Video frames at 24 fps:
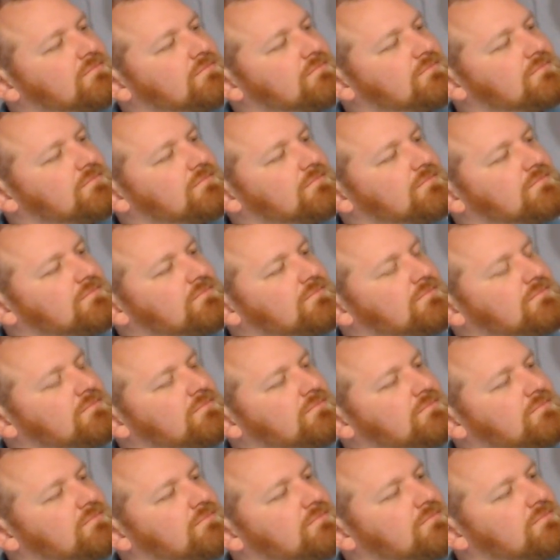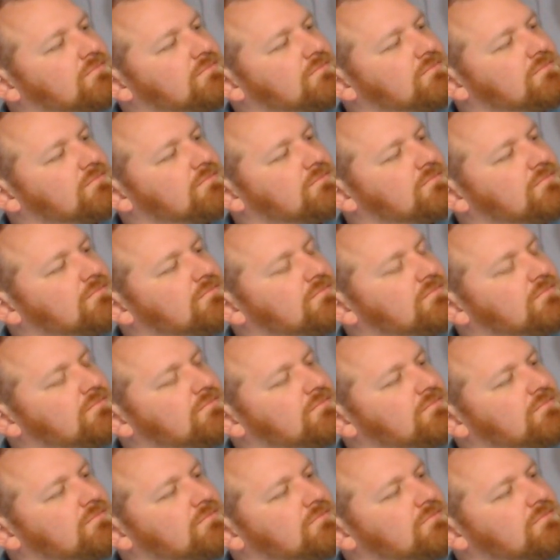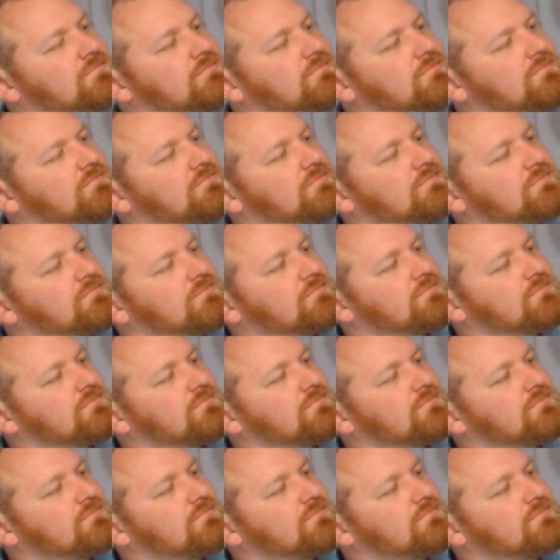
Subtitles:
No words are spoken by the person on screen.